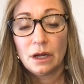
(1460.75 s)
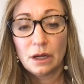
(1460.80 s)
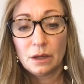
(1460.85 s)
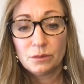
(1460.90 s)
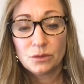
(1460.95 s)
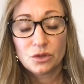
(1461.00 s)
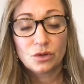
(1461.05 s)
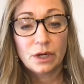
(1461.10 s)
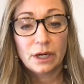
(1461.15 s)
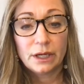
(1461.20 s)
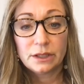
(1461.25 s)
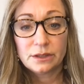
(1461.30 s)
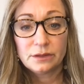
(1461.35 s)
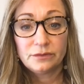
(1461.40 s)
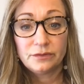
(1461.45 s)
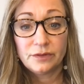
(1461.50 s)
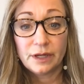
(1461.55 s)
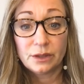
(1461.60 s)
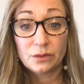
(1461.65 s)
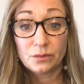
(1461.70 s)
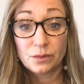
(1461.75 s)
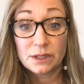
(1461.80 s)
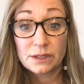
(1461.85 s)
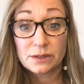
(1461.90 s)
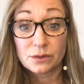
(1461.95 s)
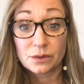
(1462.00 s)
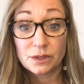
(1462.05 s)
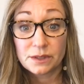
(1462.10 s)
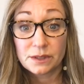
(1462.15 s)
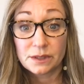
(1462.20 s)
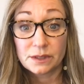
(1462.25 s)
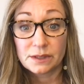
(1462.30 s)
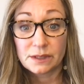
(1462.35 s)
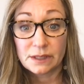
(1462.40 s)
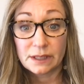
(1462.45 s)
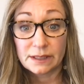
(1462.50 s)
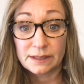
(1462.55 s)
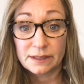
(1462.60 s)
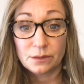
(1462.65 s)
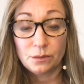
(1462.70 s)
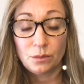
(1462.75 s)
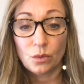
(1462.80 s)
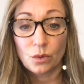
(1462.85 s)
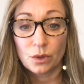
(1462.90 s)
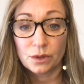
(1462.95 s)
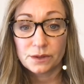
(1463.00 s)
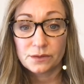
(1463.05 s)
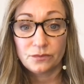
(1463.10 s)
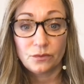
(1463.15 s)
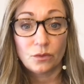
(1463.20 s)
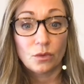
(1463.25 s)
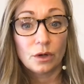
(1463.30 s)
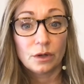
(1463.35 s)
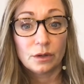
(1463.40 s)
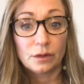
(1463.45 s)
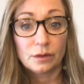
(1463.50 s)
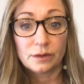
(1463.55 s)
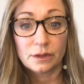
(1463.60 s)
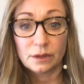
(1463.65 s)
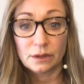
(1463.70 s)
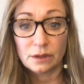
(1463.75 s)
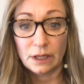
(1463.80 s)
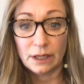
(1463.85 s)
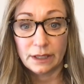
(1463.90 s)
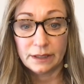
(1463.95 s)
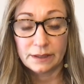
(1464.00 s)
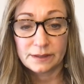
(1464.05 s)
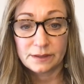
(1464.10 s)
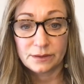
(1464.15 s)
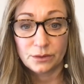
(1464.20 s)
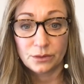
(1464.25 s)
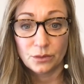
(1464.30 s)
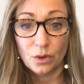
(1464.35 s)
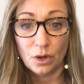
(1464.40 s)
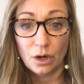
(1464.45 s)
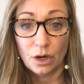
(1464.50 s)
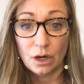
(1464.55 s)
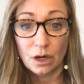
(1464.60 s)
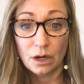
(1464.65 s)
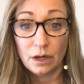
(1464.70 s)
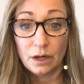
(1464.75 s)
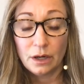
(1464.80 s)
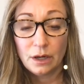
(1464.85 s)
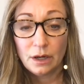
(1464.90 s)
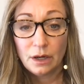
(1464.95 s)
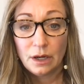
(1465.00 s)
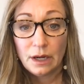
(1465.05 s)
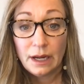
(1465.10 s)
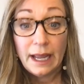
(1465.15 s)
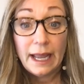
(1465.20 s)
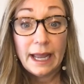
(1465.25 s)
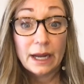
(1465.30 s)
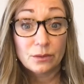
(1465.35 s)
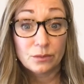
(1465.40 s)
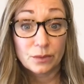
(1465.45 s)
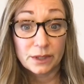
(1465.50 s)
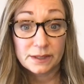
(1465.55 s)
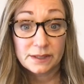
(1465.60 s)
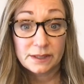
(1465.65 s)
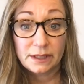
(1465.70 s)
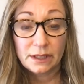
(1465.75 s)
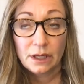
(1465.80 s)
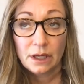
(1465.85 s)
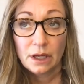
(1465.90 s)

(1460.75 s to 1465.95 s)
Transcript: trying to find resources and supports for the clients who are at risk.